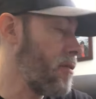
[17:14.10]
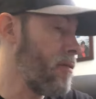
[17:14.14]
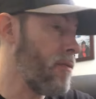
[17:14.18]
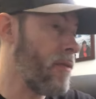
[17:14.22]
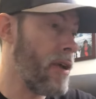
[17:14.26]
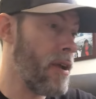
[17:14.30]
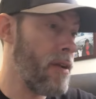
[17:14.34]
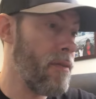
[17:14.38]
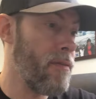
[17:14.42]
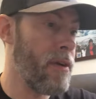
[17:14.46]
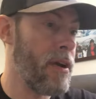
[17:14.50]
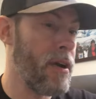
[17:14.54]

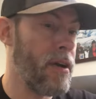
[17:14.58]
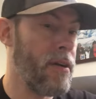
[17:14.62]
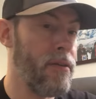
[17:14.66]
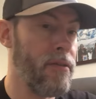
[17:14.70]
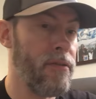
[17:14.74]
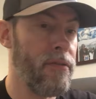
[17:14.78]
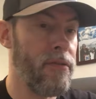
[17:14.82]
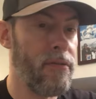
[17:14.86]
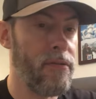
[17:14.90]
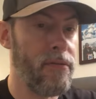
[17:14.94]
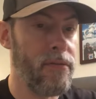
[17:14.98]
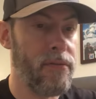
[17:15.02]
great
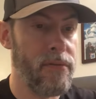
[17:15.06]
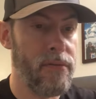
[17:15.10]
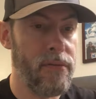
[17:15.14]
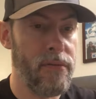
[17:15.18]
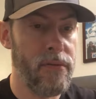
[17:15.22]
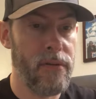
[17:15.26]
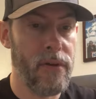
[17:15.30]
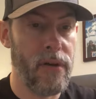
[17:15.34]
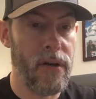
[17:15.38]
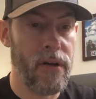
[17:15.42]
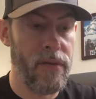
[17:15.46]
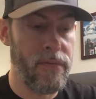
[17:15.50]
records,
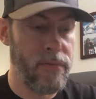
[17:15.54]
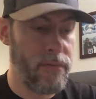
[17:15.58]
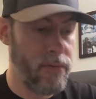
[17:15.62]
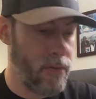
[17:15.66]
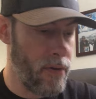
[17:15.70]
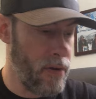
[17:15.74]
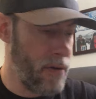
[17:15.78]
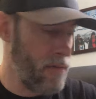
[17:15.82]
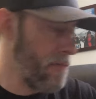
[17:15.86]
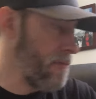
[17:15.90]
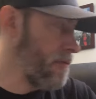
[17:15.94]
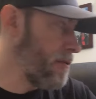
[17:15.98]

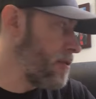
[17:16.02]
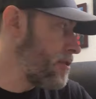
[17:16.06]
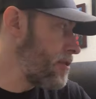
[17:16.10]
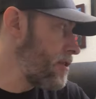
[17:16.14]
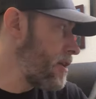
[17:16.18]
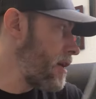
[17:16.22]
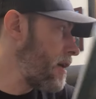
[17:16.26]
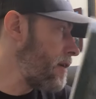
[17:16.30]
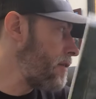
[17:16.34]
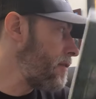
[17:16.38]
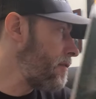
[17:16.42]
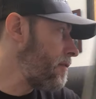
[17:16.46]
great free
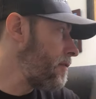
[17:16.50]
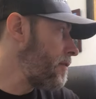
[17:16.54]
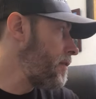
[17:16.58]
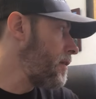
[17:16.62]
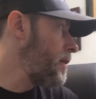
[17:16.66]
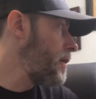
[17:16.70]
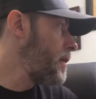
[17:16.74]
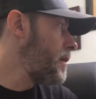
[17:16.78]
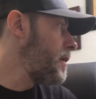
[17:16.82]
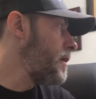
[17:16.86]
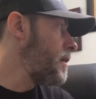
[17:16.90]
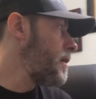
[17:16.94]
jazz,
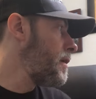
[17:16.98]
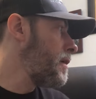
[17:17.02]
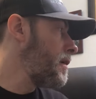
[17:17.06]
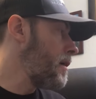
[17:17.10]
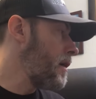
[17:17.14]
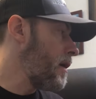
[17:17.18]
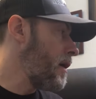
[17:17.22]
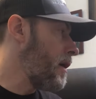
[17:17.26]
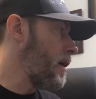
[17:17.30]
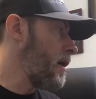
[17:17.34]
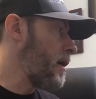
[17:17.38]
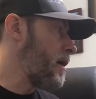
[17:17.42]

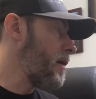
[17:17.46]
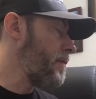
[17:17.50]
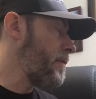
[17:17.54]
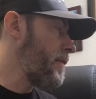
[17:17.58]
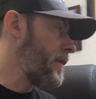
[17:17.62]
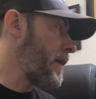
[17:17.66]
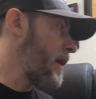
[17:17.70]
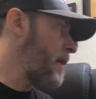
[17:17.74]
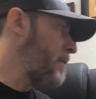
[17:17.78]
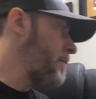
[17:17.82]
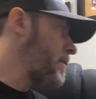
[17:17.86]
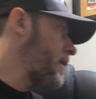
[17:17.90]

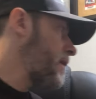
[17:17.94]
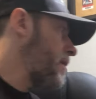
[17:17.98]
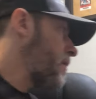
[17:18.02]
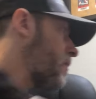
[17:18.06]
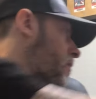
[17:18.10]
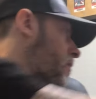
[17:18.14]
that being